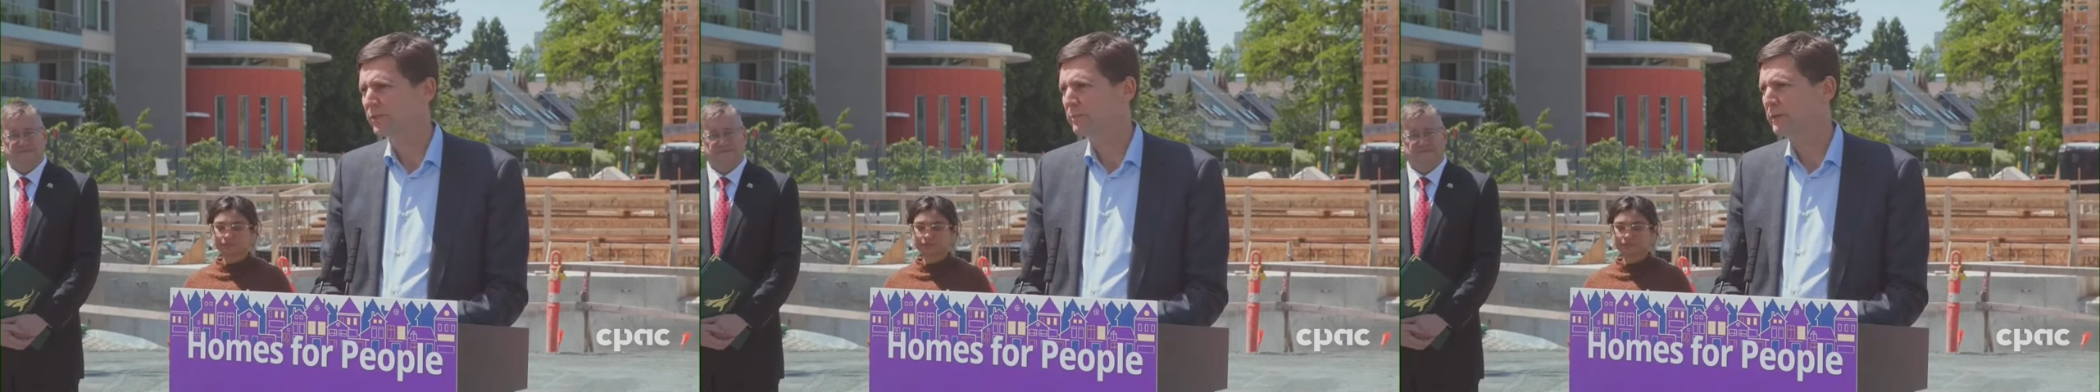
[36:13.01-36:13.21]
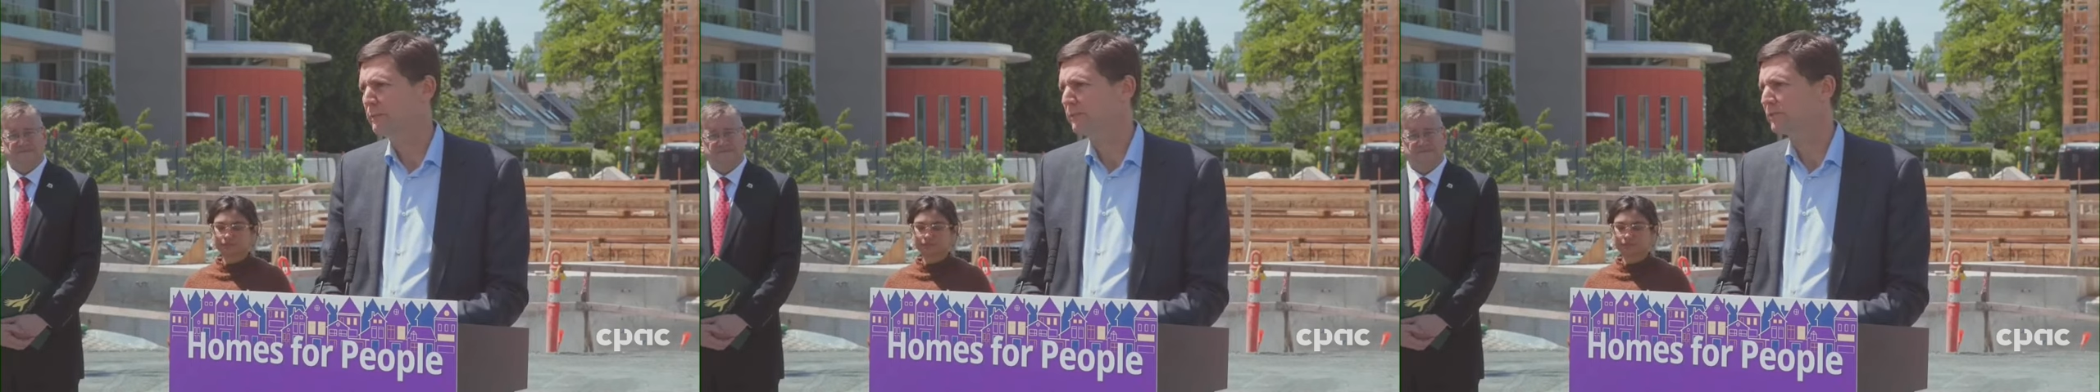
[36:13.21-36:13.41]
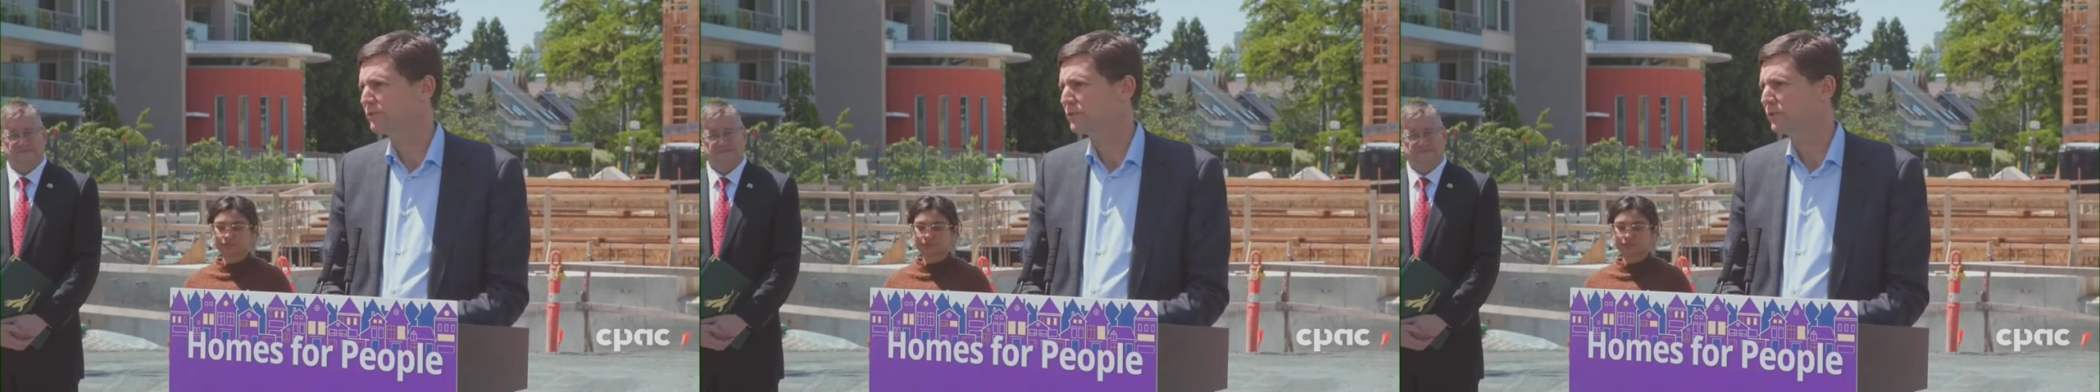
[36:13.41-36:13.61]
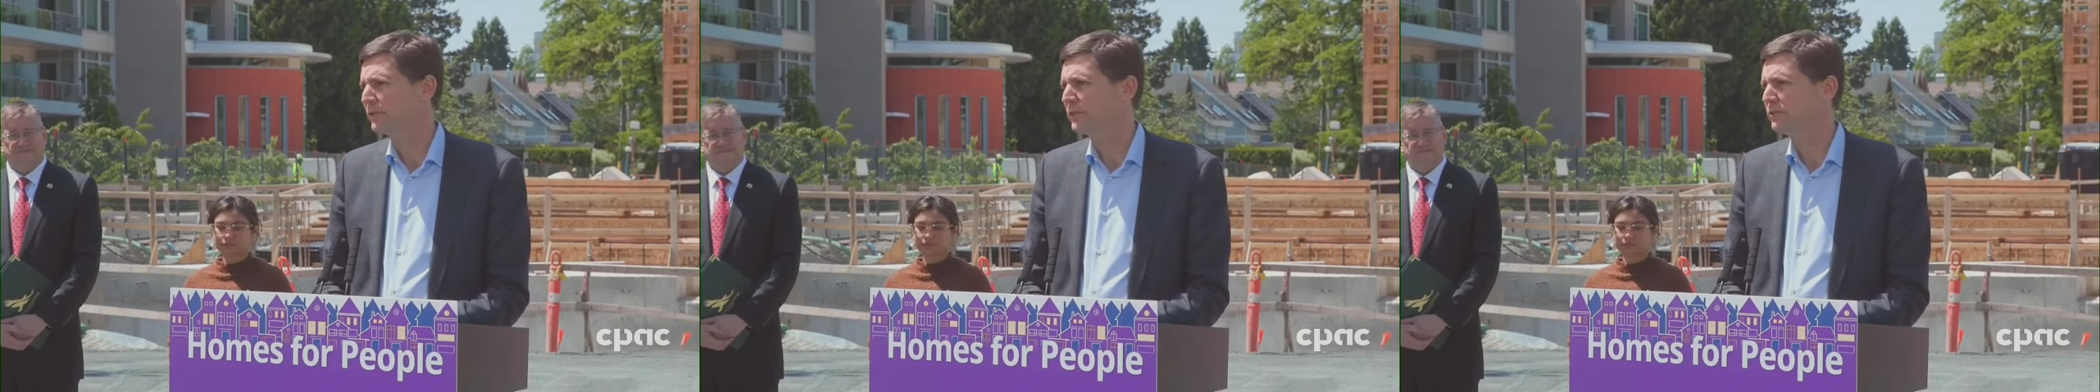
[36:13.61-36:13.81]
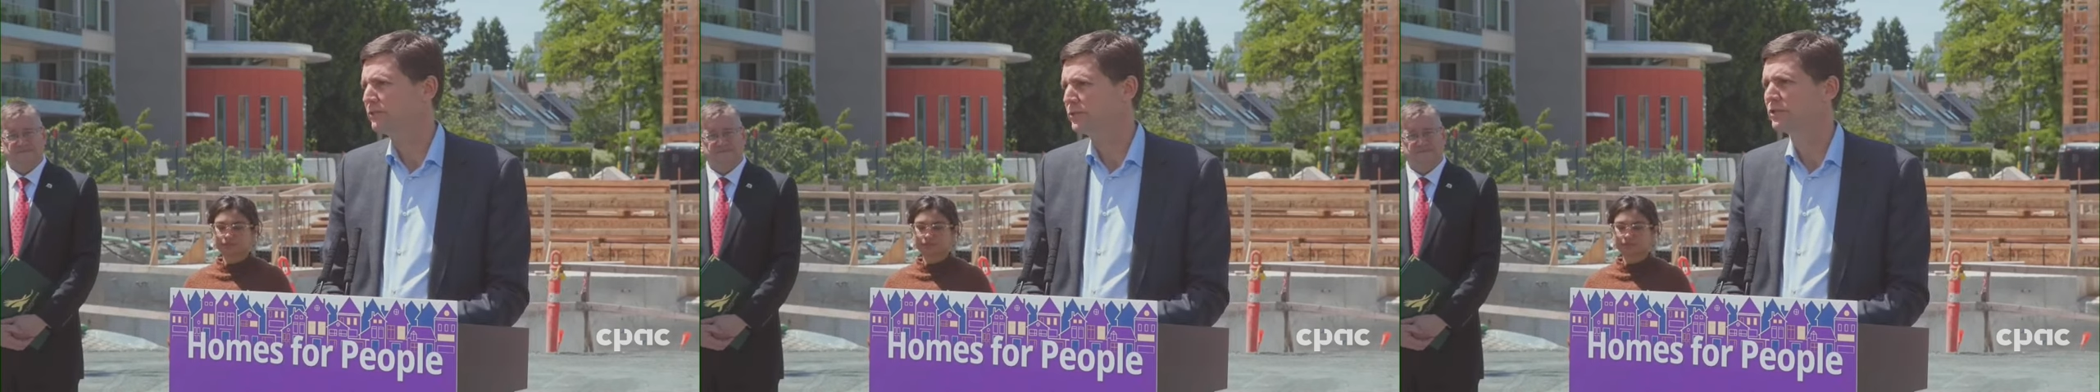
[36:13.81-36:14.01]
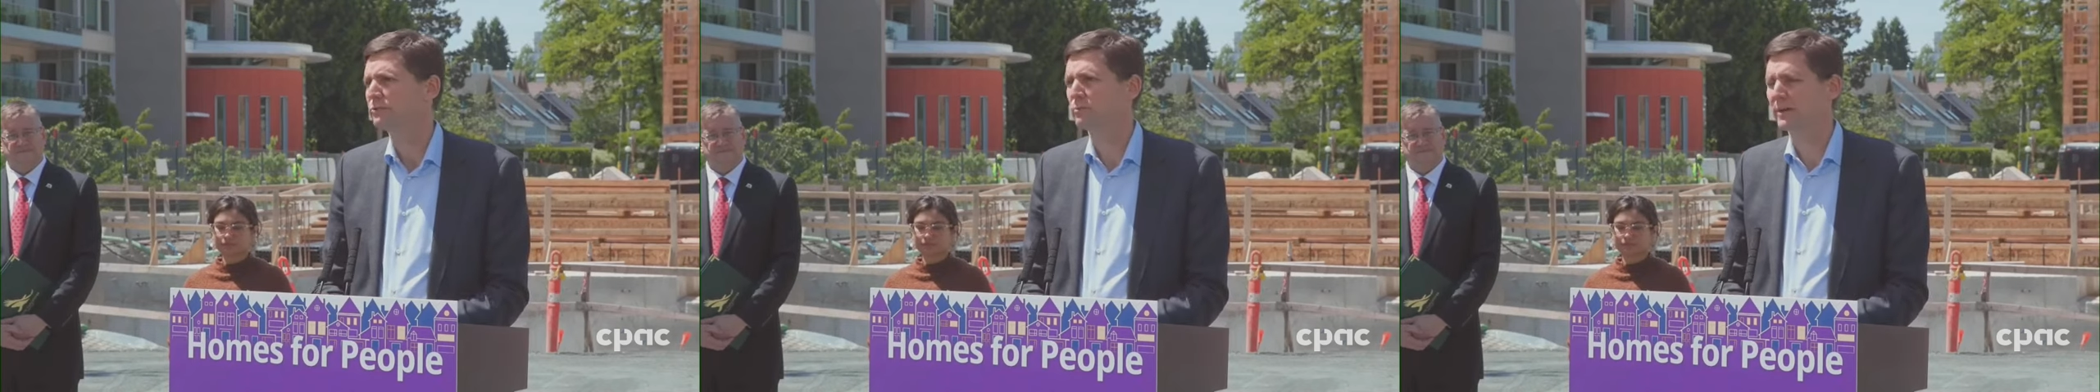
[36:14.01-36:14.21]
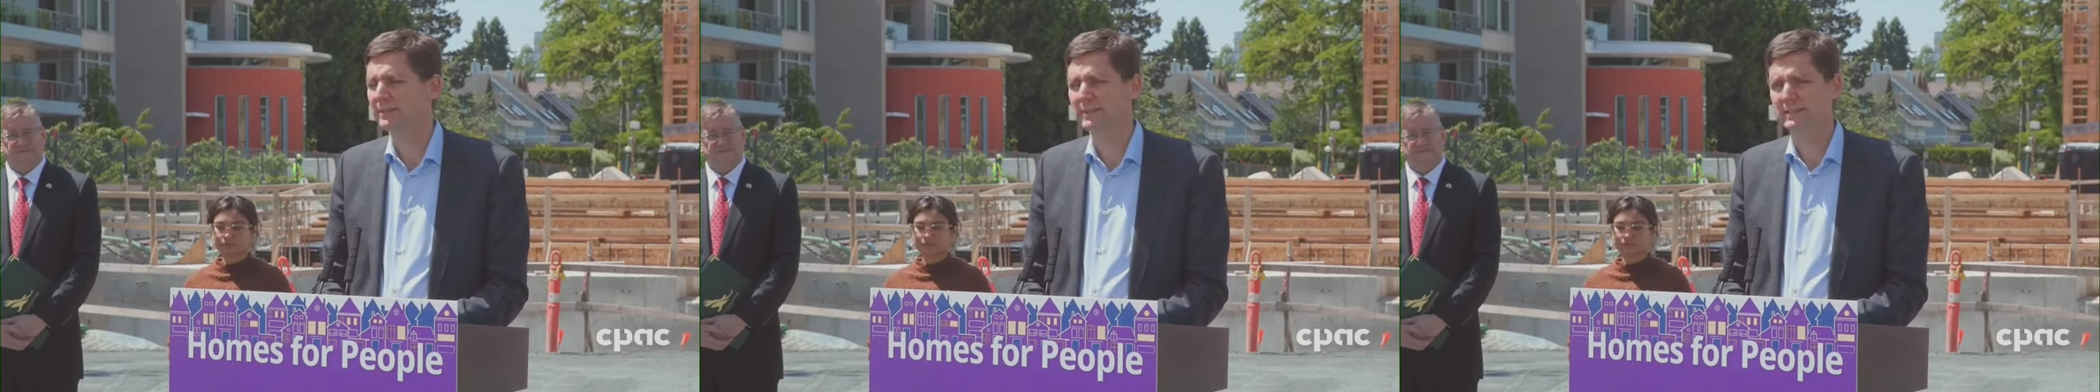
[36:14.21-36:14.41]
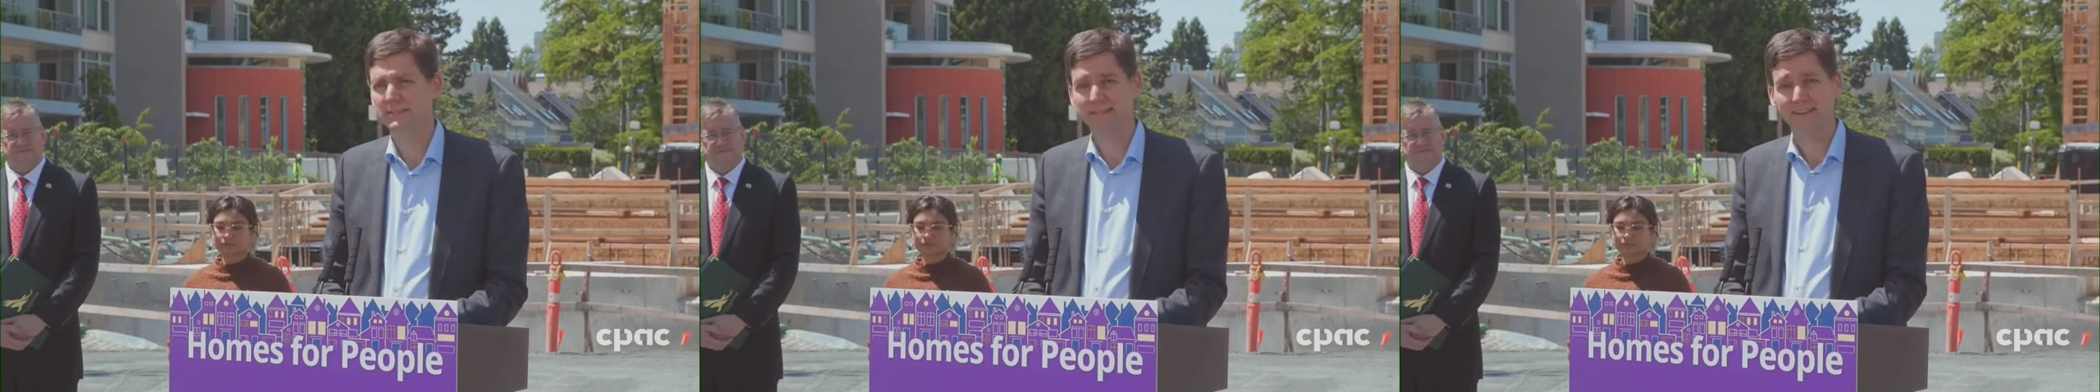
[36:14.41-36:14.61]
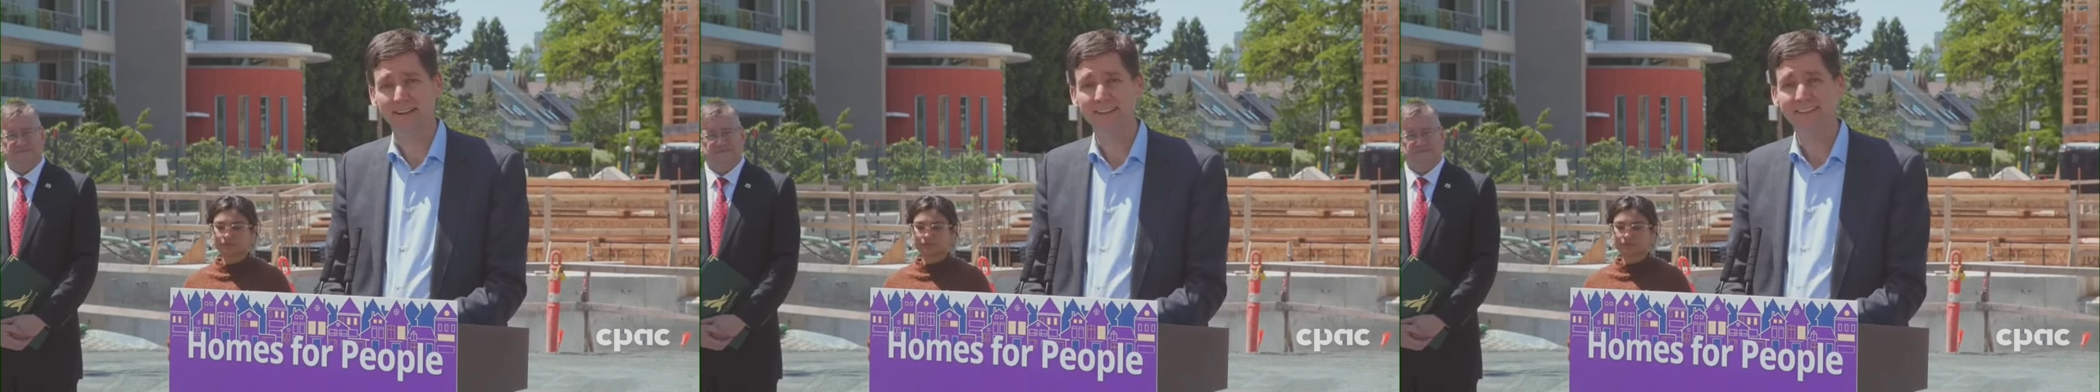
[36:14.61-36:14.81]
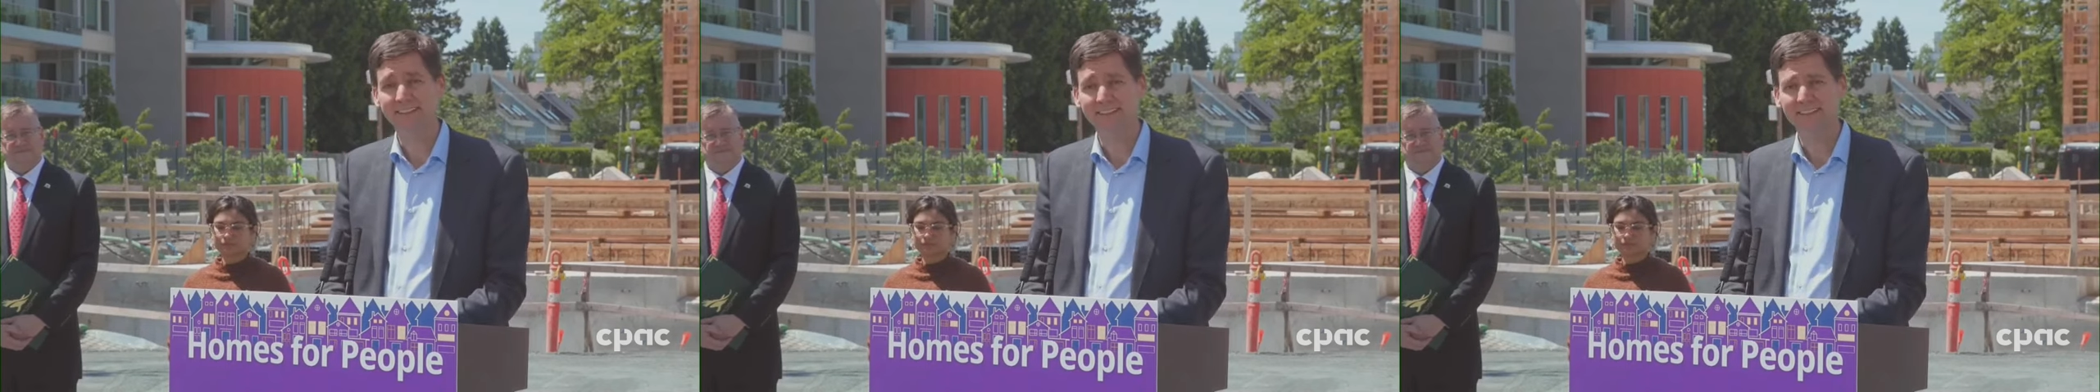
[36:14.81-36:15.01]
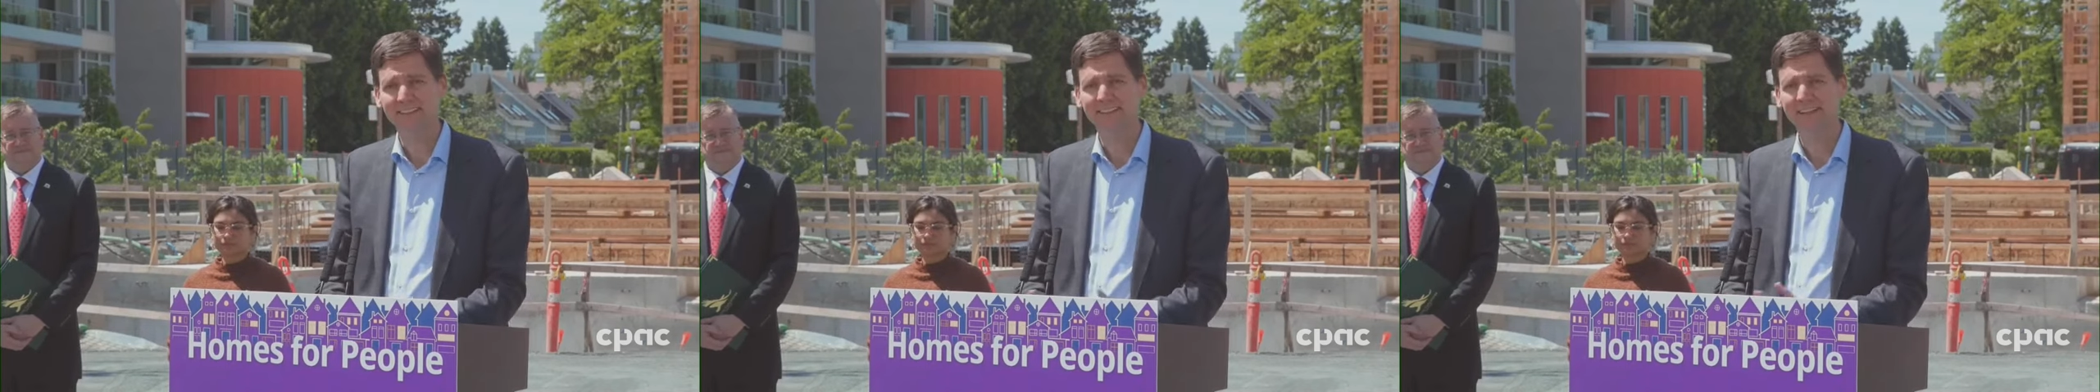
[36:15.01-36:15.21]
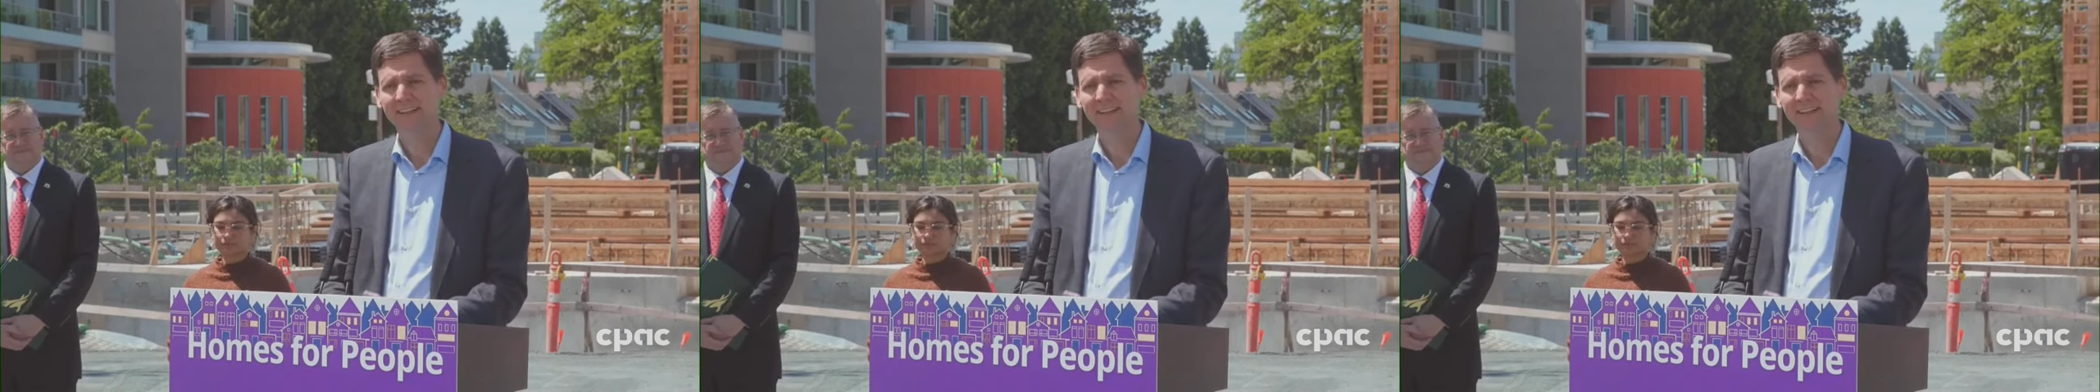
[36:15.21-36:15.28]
for the people of Surrey who just want this done.